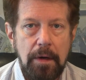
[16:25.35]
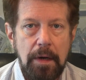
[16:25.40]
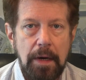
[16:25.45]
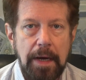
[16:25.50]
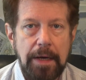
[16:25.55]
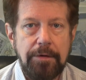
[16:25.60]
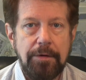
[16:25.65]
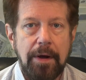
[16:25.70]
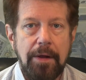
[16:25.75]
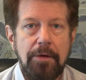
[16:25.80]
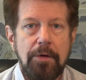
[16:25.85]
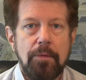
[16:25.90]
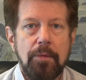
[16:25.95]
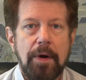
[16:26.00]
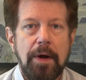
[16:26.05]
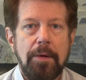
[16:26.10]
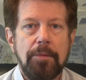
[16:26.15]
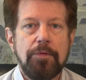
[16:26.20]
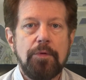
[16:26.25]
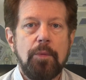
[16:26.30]
into other
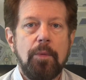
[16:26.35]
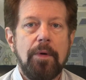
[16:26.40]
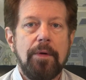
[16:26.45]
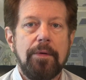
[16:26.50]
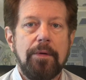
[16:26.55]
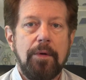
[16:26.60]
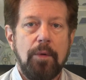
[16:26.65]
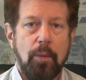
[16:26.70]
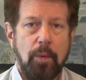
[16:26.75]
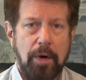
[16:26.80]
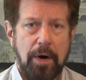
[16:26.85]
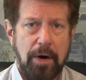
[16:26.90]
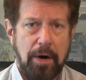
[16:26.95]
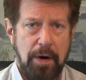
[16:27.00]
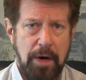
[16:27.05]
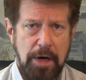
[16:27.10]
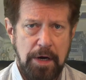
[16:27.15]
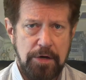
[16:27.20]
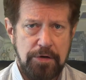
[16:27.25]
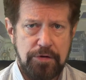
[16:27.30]
realms where
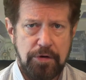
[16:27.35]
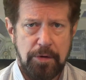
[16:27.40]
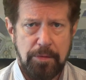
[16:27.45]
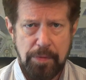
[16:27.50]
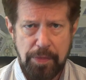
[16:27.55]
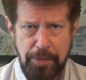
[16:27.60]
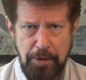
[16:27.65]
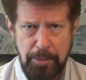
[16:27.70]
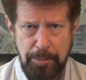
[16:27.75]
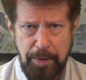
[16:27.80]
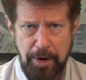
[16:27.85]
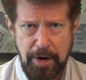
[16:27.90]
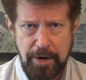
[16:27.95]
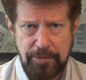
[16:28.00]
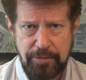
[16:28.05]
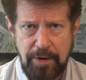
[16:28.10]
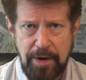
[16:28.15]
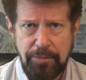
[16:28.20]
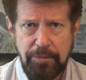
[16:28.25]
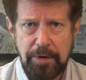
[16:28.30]
third-party
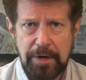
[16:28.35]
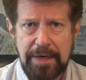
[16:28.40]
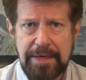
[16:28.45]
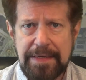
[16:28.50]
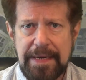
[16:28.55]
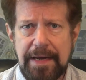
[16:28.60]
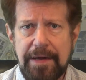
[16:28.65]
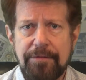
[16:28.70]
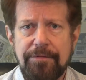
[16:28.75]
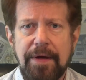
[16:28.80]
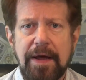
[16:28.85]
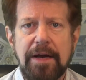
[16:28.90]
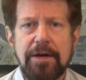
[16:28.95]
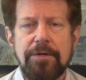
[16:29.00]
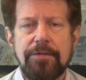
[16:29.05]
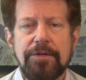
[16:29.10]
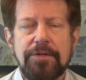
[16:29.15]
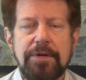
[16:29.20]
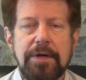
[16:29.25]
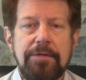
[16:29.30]
software can take
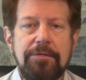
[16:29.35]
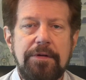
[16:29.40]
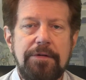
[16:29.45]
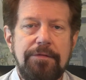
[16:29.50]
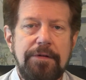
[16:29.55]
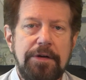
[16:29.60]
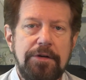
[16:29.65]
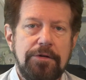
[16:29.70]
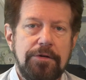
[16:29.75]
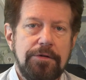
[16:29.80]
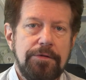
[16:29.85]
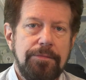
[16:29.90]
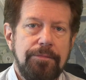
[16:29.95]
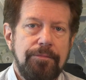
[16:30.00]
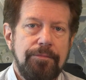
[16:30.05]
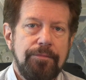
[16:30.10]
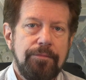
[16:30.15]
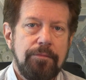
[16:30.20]
advantage of its safety features.